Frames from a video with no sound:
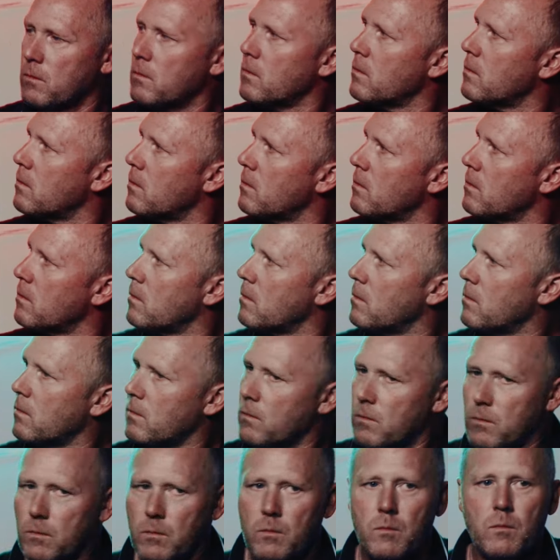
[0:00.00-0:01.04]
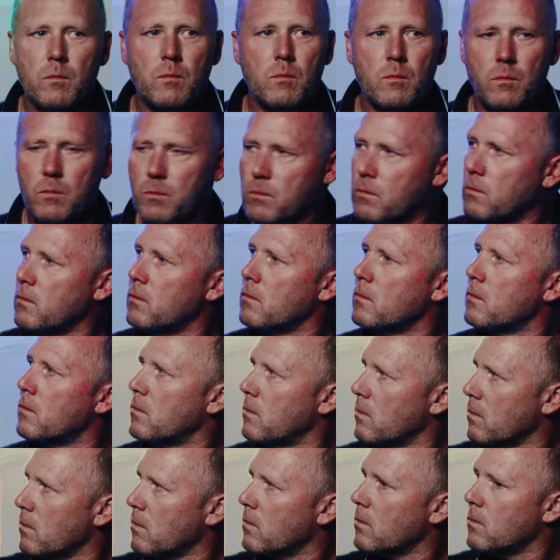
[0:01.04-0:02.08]

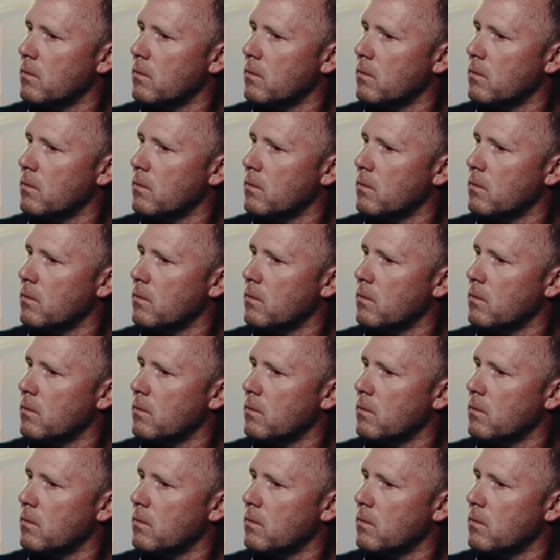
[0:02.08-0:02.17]
[no speech]